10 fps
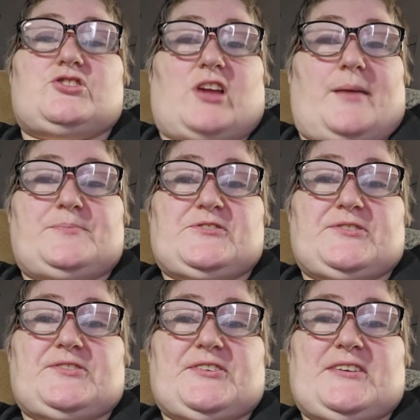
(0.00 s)

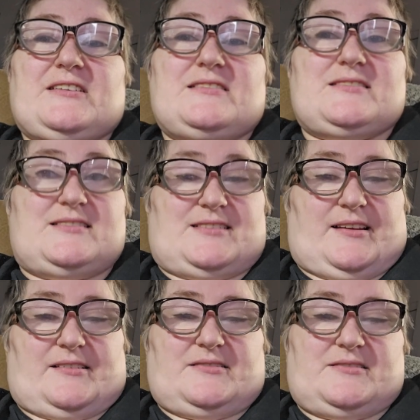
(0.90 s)
Chapter
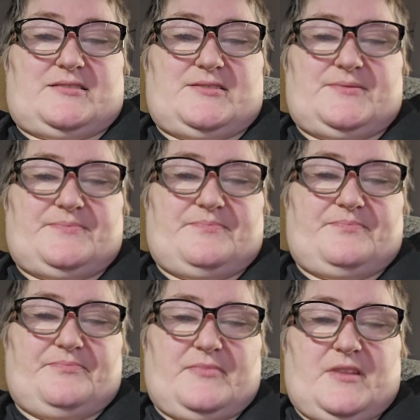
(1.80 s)
6
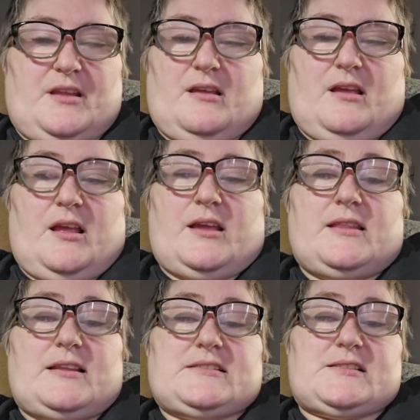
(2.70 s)

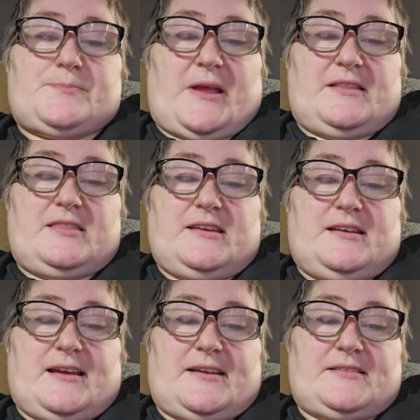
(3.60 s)
They spent the
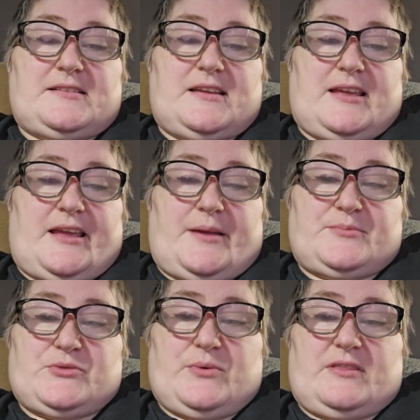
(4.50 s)
night
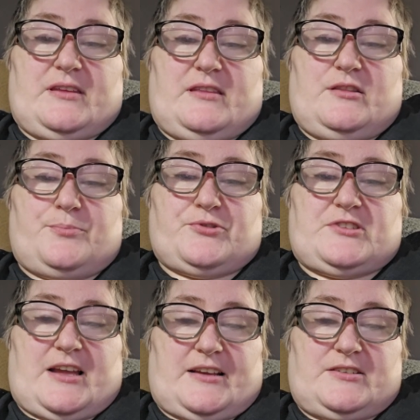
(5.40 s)
camped within the
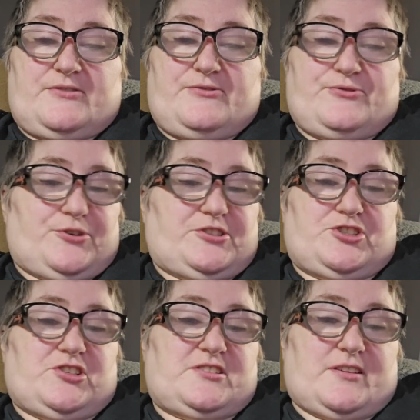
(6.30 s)
protective
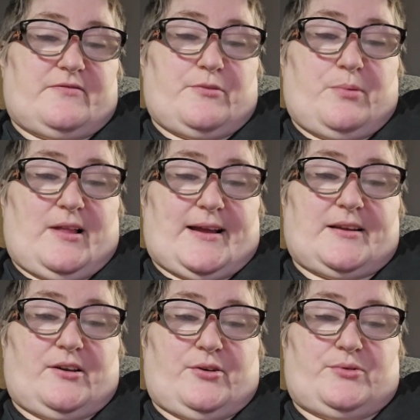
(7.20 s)
fringes of the
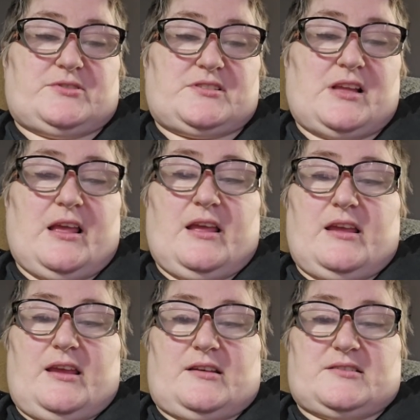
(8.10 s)
black oaks
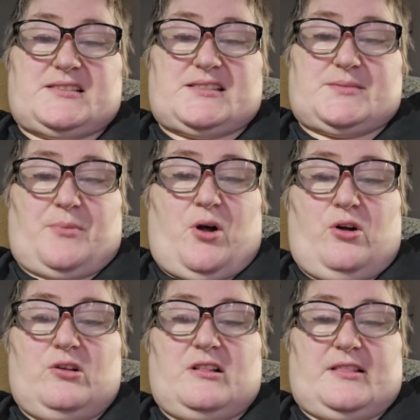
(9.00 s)
in a
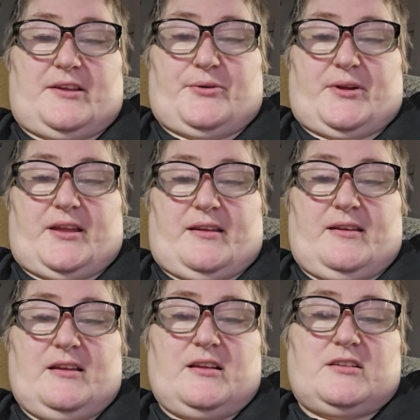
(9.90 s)
small clearing
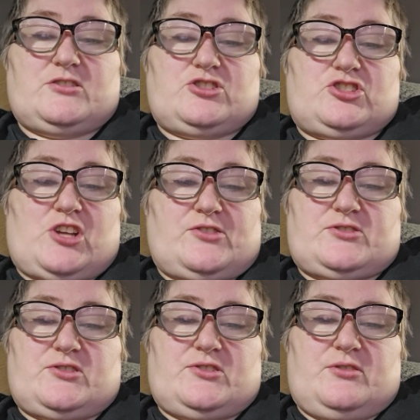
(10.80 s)

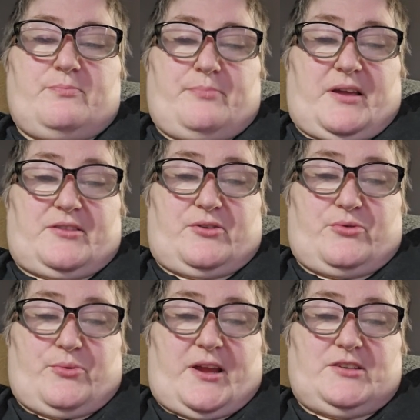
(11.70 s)
sheltered by the
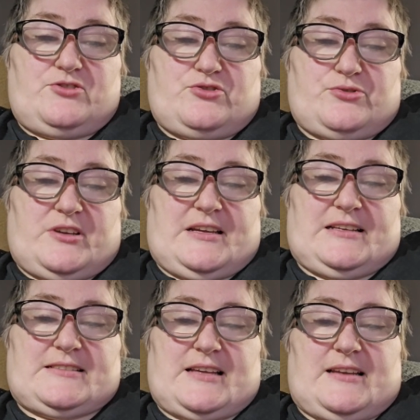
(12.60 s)
great
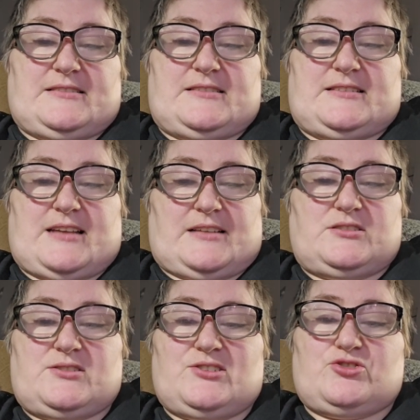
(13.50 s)
trees and
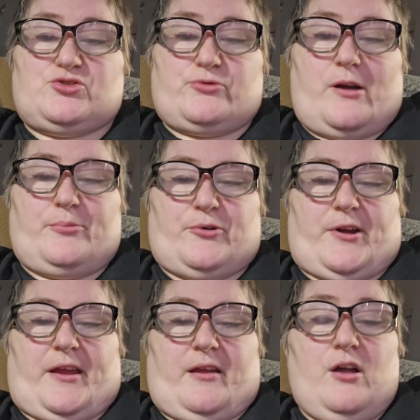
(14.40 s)
dense
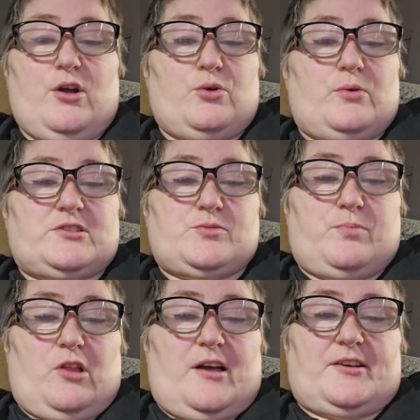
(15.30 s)
shrubbery which
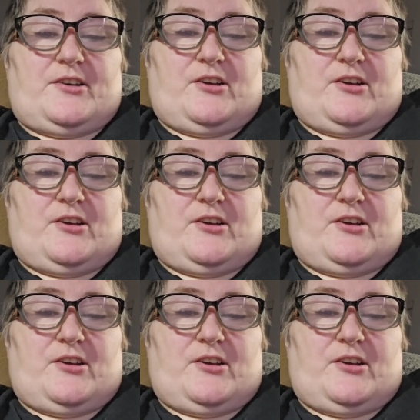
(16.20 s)
blotted